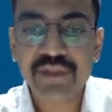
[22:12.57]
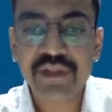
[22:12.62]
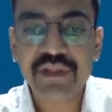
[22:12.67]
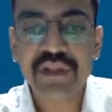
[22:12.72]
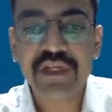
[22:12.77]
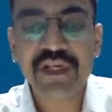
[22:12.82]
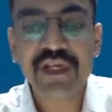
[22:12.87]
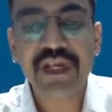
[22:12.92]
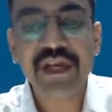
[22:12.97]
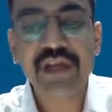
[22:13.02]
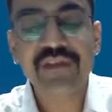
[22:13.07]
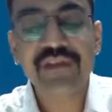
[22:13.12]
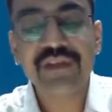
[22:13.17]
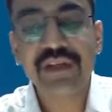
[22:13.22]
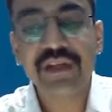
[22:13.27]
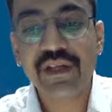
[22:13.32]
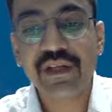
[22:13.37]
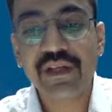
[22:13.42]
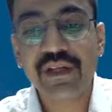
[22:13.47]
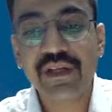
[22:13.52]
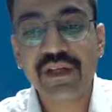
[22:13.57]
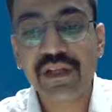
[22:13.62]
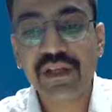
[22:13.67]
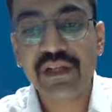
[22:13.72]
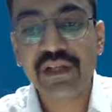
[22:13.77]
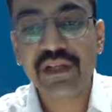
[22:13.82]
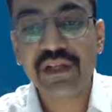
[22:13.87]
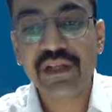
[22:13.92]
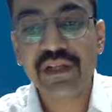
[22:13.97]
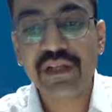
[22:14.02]
that has
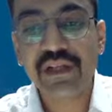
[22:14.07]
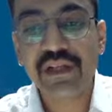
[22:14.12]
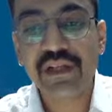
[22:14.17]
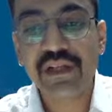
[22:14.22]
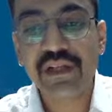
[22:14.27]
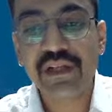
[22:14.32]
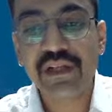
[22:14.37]
inelastic demand,